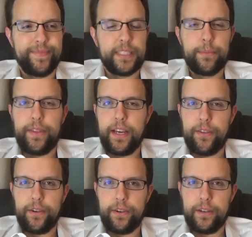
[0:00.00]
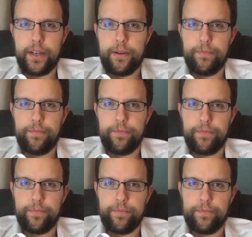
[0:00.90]
Some of the other
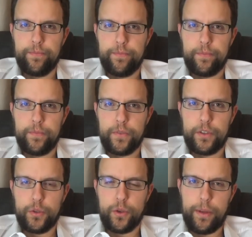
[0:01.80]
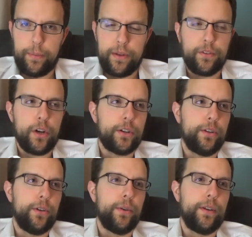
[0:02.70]
sort of people I've talked
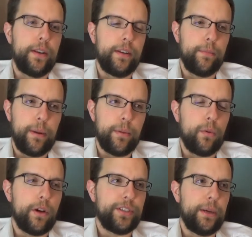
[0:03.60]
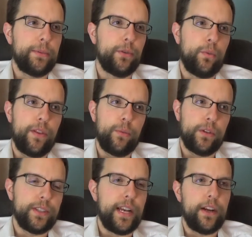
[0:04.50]
to and people I watched the episode with
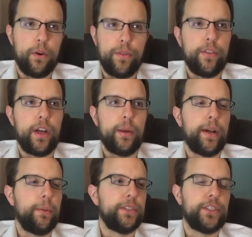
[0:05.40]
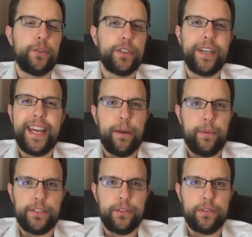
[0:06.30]
were saying, oh, they thought it might have been Sousa. It can't
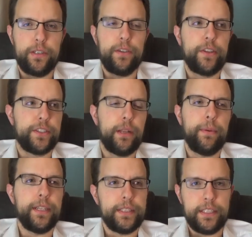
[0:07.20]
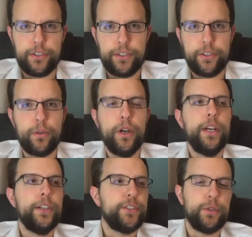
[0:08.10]
be Sousa. If there's going to be a season 2,
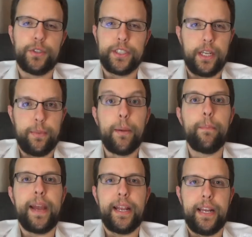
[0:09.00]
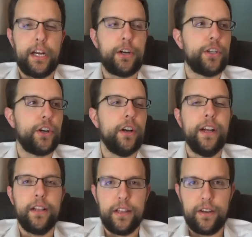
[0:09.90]
Sousa's going to be a main character.
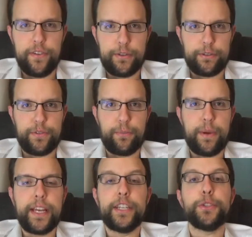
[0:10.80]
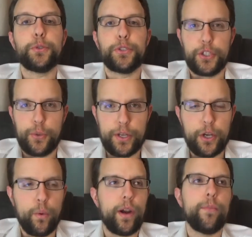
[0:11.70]
Love interest for Peggy. Sousa's going
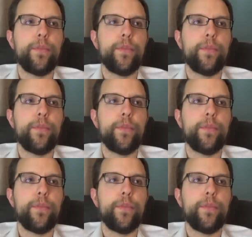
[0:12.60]
nowhere.